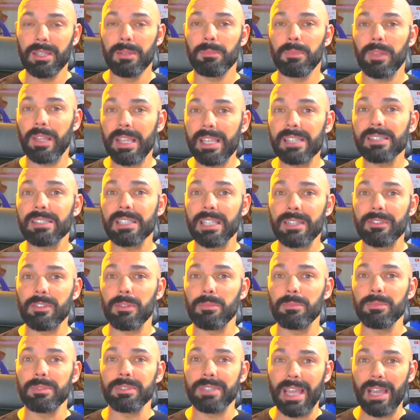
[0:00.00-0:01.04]
please leave
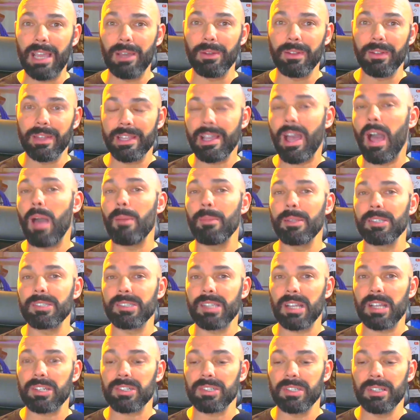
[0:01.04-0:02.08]
them down in the comments
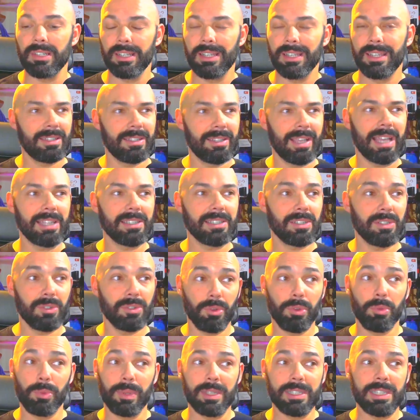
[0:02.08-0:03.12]
section. Guys,
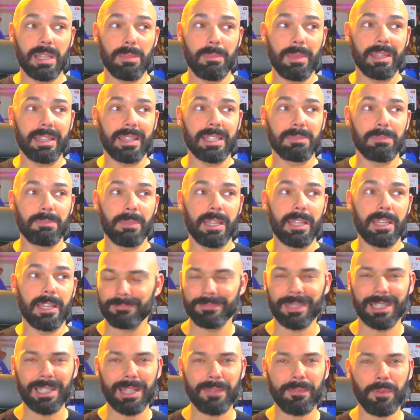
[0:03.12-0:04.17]
you're the reason I make this
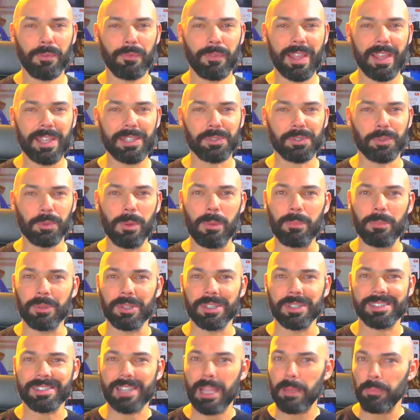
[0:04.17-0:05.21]
media. I love your face. Remember
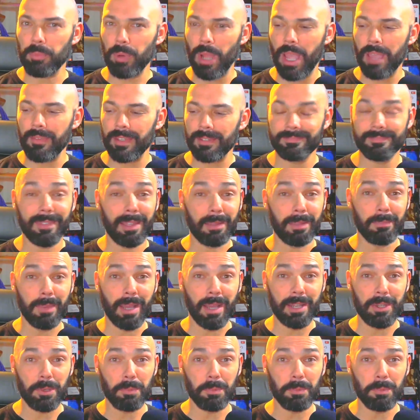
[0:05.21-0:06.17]
to stay private and mind your